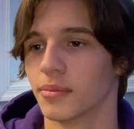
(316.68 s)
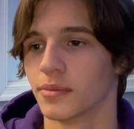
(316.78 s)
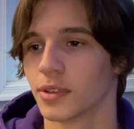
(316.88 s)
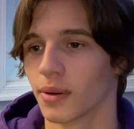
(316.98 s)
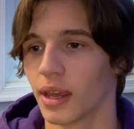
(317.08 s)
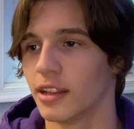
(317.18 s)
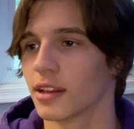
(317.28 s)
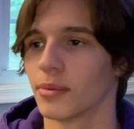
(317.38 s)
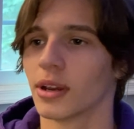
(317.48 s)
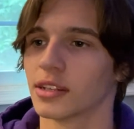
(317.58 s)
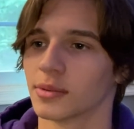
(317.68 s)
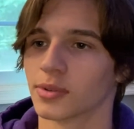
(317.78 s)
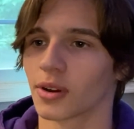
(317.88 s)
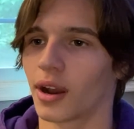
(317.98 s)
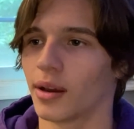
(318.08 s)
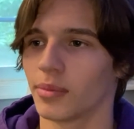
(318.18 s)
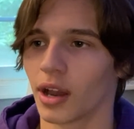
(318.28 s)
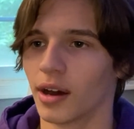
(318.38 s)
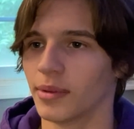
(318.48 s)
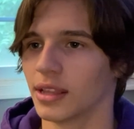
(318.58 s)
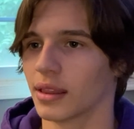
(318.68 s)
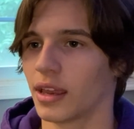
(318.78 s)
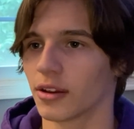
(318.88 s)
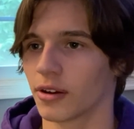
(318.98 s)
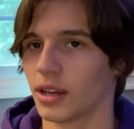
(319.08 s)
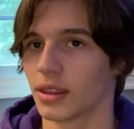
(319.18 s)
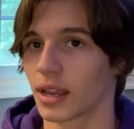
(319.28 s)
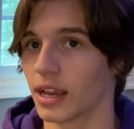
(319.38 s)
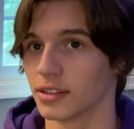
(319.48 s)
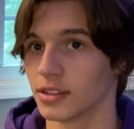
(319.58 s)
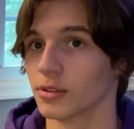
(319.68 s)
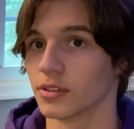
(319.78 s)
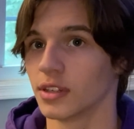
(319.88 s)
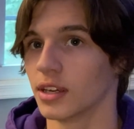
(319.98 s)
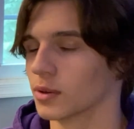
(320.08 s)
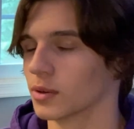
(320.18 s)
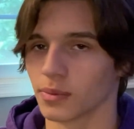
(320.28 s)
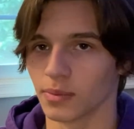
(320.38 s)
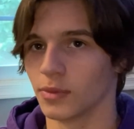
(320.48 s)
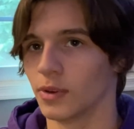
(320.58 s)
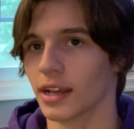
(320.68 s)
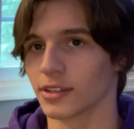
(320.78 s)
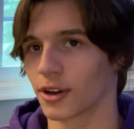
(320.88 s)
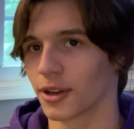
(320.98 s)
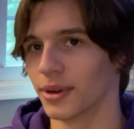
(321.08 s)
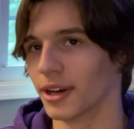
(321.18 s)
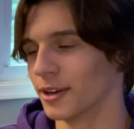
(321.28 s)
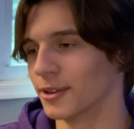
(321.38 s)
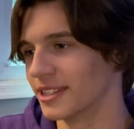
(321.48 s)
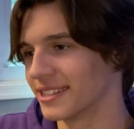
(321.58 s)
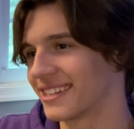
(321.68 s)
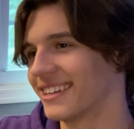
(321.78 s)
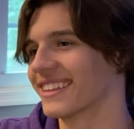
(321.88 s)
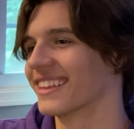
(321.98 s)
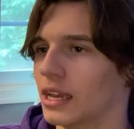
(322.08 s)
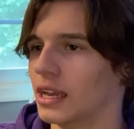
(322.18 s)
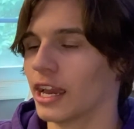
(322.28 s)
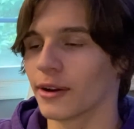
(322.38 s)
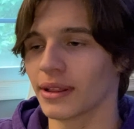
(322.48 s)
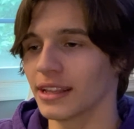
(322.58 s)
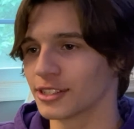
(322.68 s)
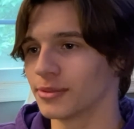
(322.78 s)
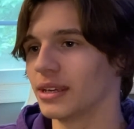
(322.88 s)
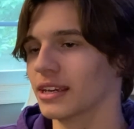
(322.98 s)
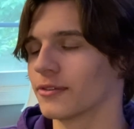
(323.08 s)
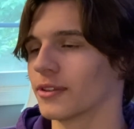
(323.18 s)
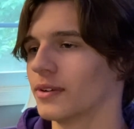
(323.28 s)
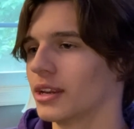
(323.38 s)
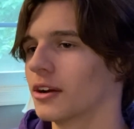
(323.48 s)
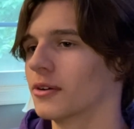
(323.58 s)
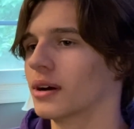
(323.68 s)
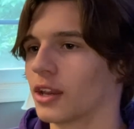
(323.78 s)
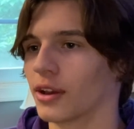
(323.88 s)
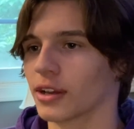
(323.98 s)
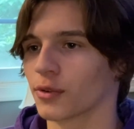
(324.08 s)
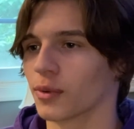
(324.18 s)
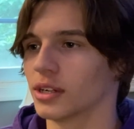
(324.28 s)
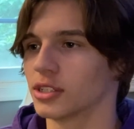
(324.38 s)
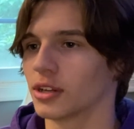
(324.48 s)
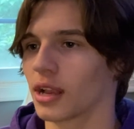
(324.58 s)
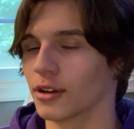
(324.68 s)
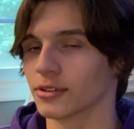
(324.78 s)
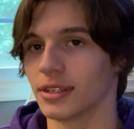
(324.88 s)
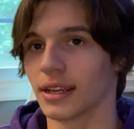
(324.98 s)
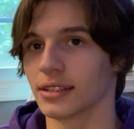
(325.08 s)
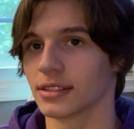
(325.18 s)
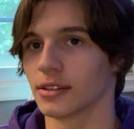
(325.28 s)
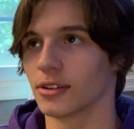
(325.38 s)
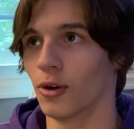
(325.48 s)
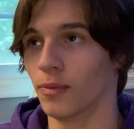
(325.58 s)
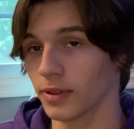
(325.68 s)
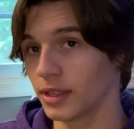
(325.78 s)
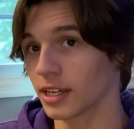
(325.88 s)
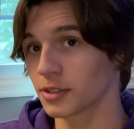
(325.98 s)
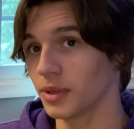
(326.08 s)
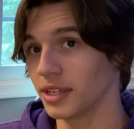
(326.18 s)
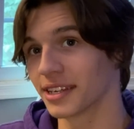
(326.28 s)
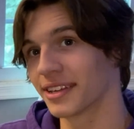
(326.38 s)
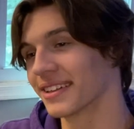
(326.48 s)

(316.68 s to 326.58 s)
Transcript: So anytime you guys subscribe, comment, like, or anything, I still see it. So you guys aren't going unnoticed. Anyway, that should be it for the video. Thank you guys for watching. I'll see you guys hopefully next week.